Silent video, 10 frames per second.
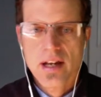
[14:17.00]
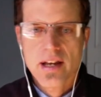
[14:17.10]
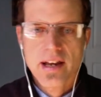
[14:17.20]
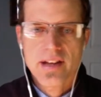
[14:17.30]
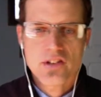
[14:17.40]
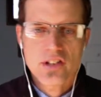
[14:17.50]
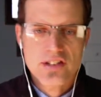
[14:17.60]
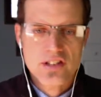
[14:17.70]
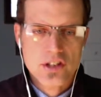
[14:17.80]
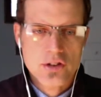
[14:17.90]
And you
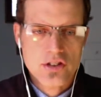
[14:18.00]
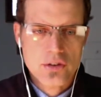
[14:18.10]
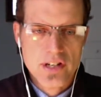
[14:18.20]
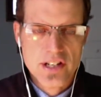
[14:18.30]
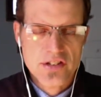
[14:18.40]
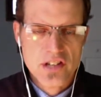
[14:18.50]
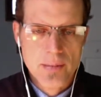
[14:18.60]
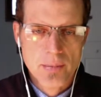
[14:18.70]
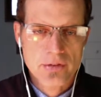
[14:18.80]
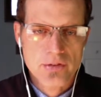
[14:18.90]
need to use 3
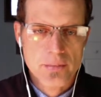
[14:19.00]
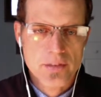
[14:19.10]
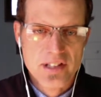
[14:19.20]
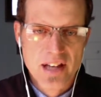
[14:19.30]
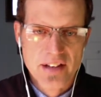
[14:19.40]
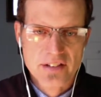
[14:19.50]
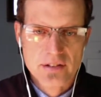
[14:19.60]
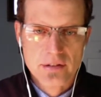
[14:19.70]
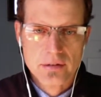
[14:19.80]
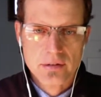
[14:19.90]
examples from the text.